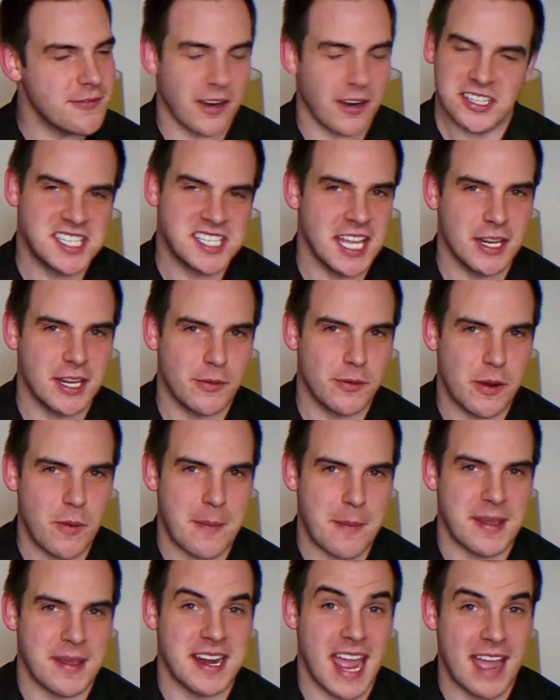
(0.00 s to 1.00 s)
artillery
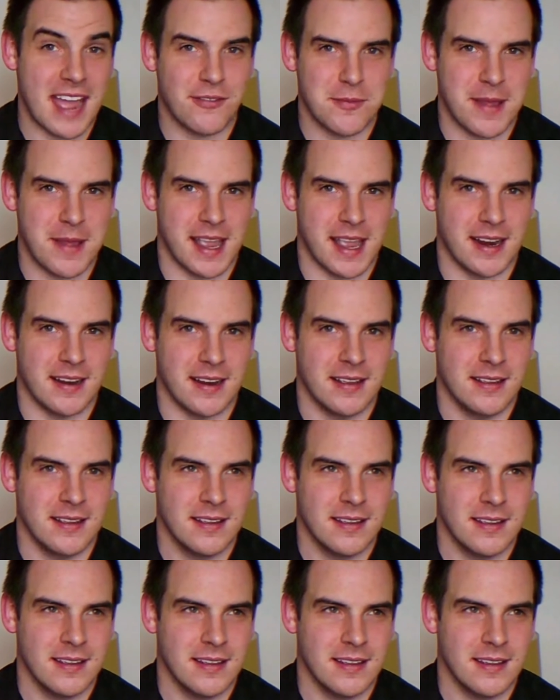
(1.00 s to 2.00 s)
weapon ever made
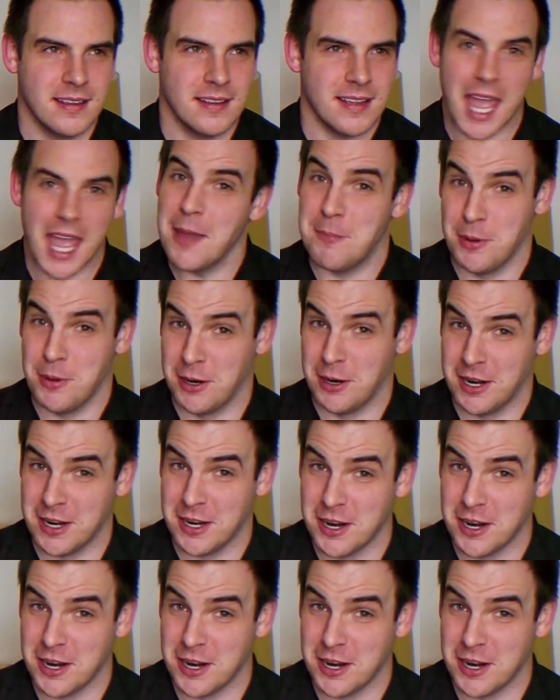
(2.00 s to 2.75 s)
and put it in